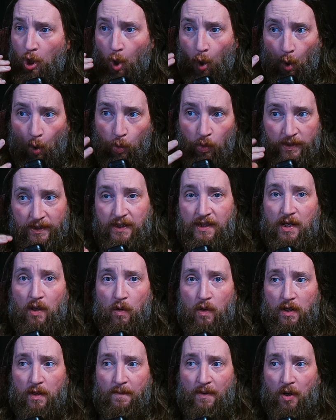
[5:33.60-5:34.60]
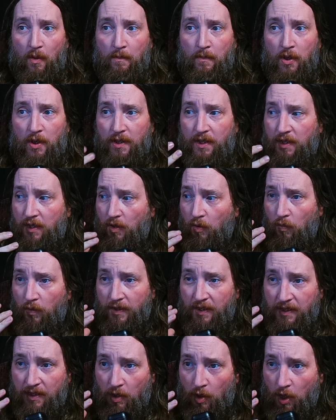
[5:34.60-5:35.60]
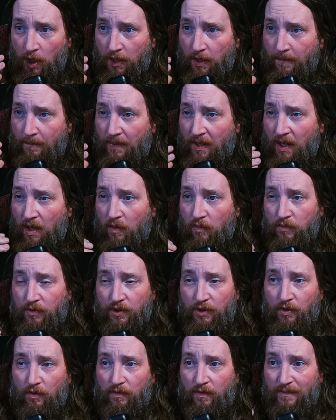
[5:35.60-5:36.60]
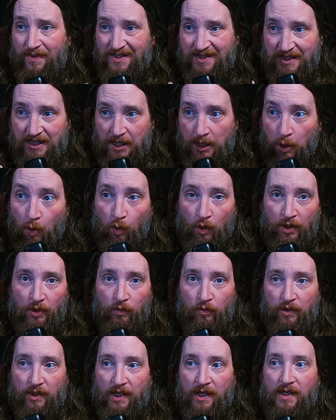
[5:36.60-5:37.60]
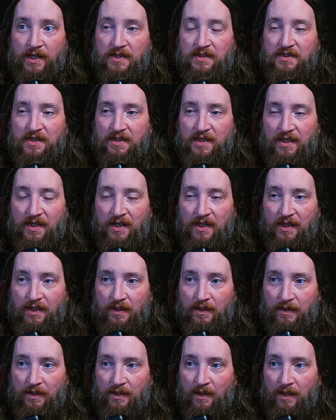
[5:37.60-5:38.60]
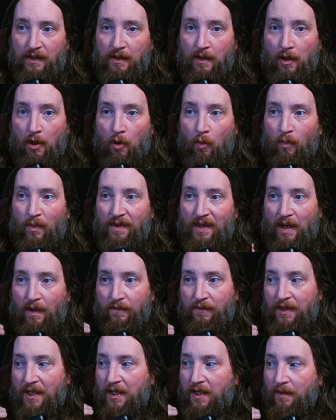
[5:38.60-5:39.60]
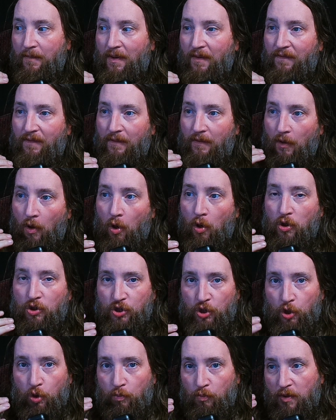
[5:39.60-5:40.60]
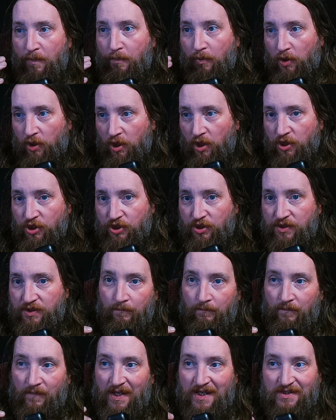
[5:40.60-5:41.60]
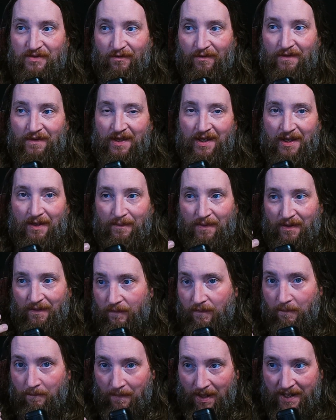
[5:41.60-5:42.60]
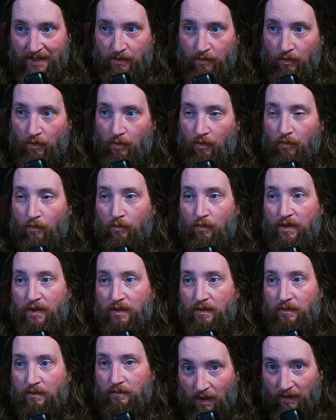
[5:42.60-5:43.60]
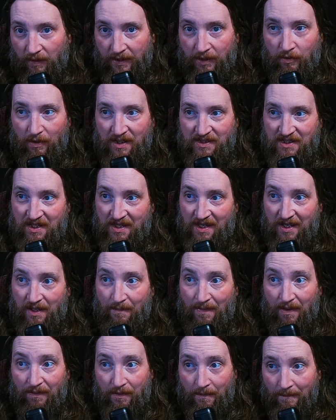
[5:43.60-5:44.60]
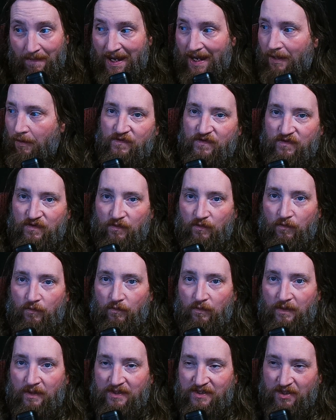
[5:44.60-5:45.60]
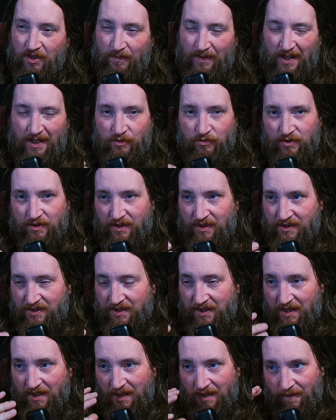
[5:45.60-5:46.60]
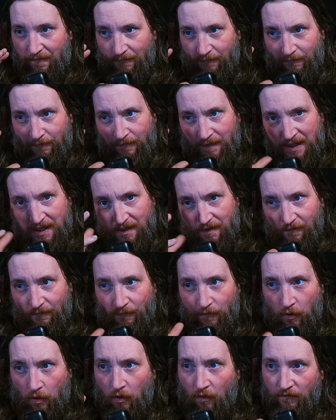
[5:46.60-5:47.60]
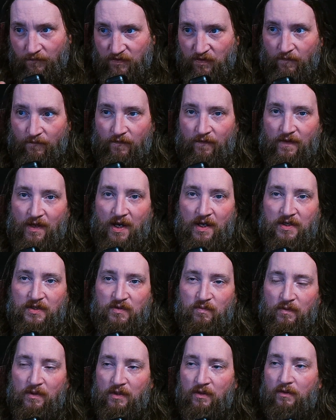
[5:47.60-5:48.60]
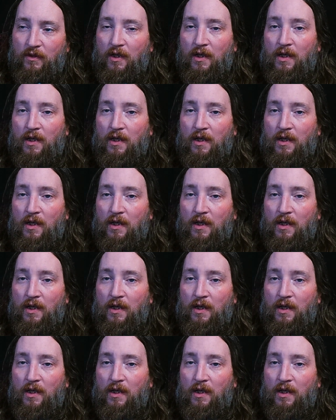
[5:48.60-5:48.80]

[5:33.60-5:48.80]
only caring about money and only caring about, you know, the material gains that they can get without thinking about the long-term repercussion. He's only thinking about the micro when a leader has to think about the macro. So it's going to be interesting to see if he evolves over that as well.